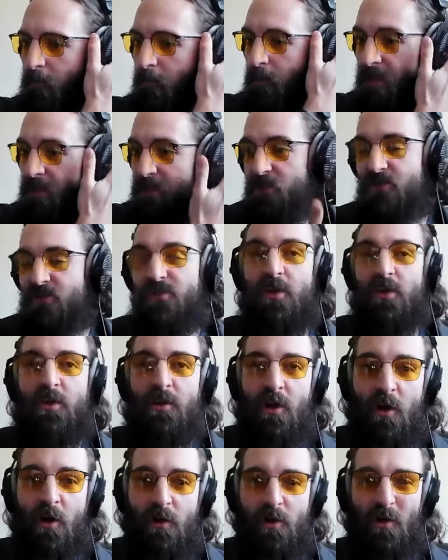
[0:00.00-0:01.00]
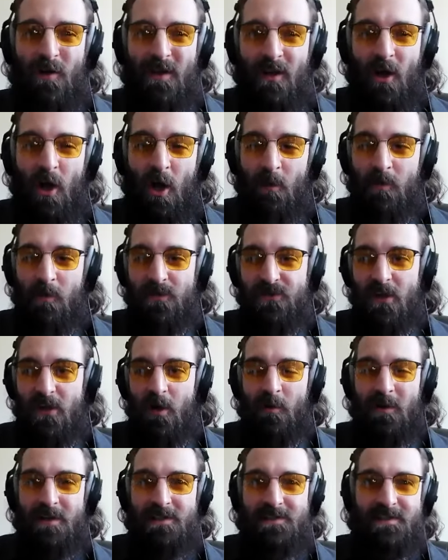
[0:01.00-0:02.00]
But just so you know, you can almost
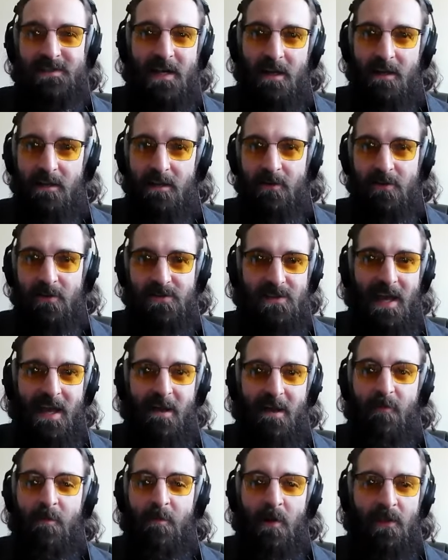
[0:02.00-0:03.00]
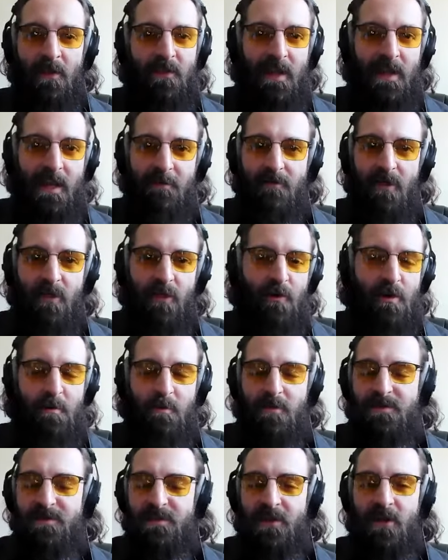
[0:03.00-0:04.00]
always sign. There's every month they have a
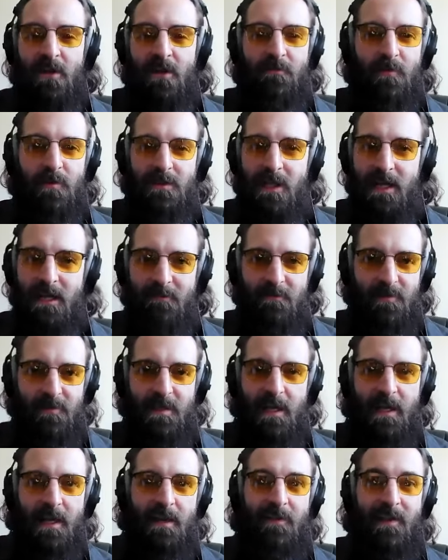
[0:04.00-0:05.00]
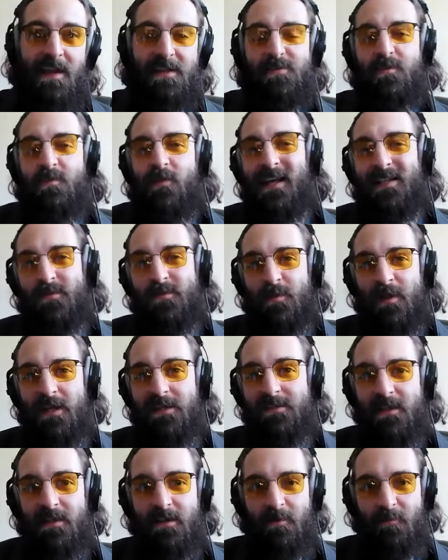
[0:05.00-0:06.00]
30% off for life thing, and that's when I
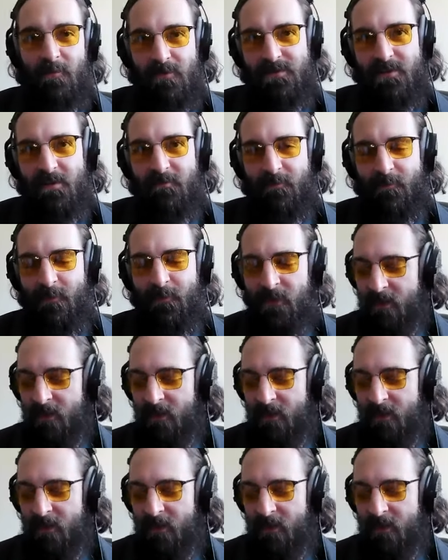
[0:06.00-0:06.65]
sign up for stuff.